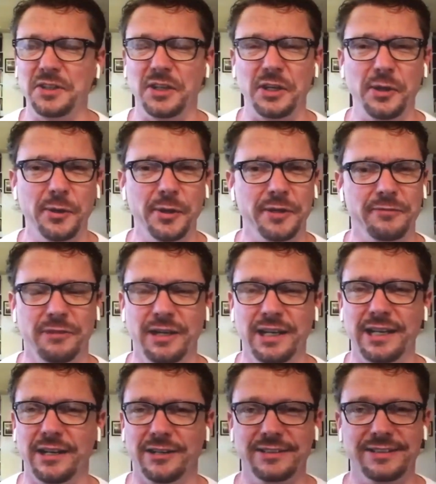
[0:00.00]
urine
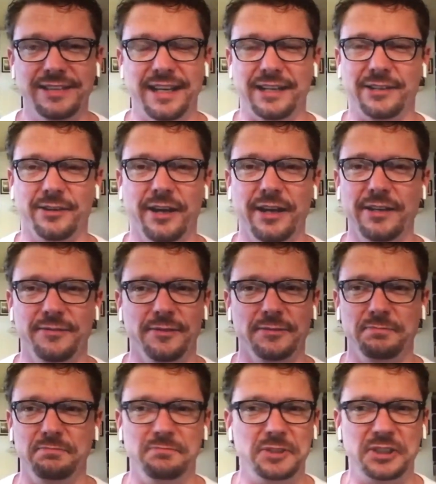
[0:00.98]
really aren't that great of a
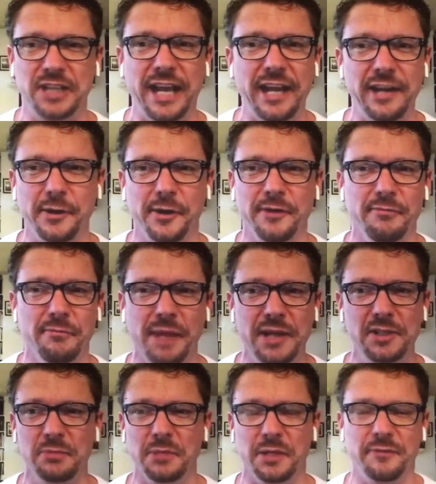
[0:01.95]
standard of
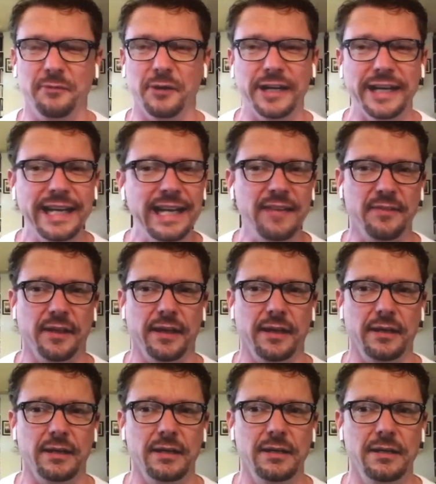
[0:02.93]
measurement for anything.
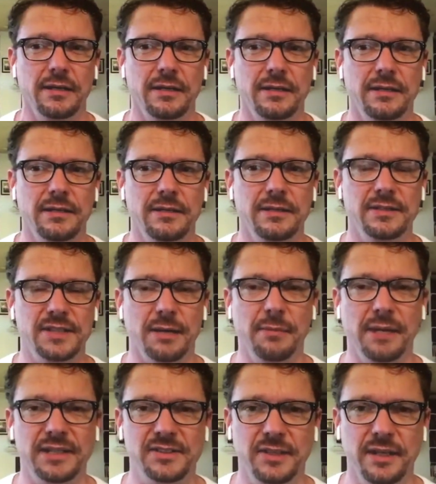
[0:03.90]
Does that
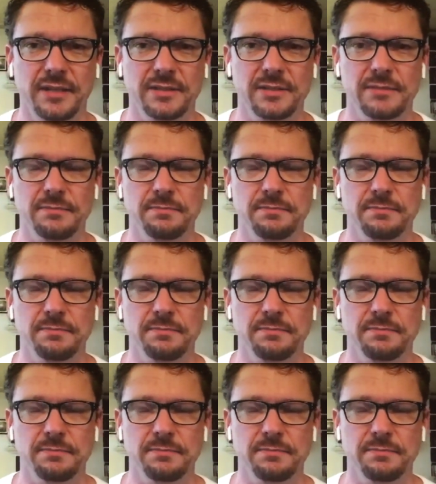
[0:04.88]
make sense?